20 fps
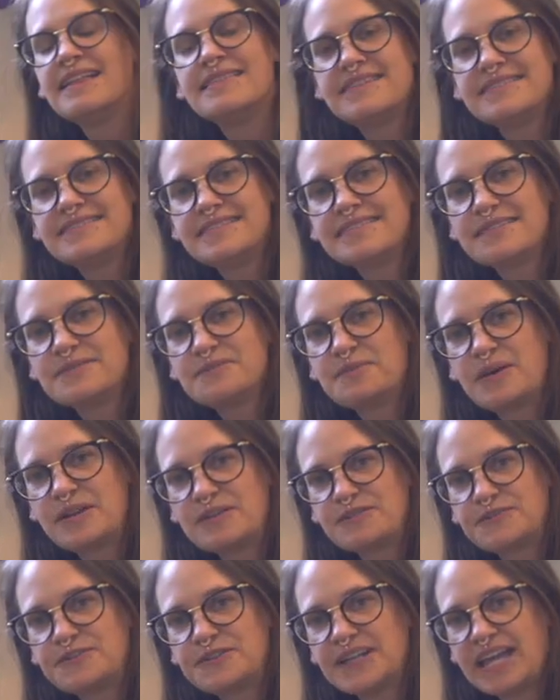This is a
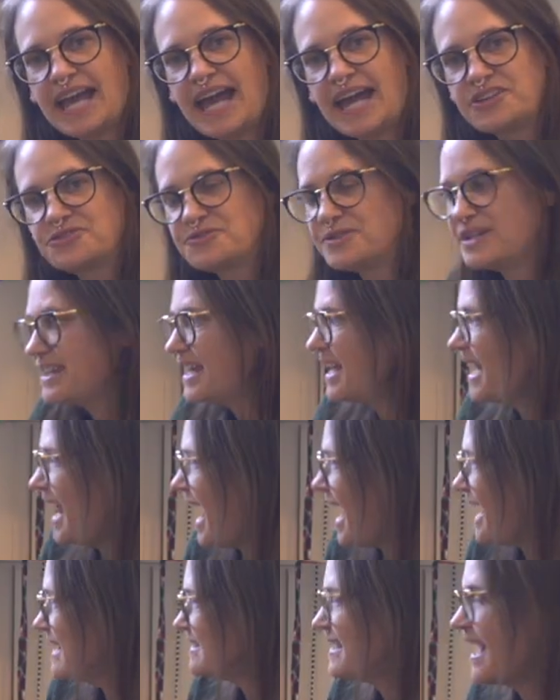wonderful cat tree that
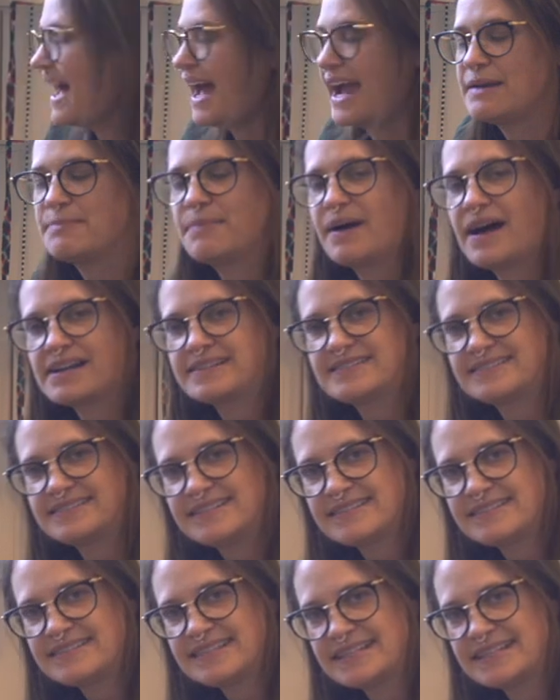has hide boxes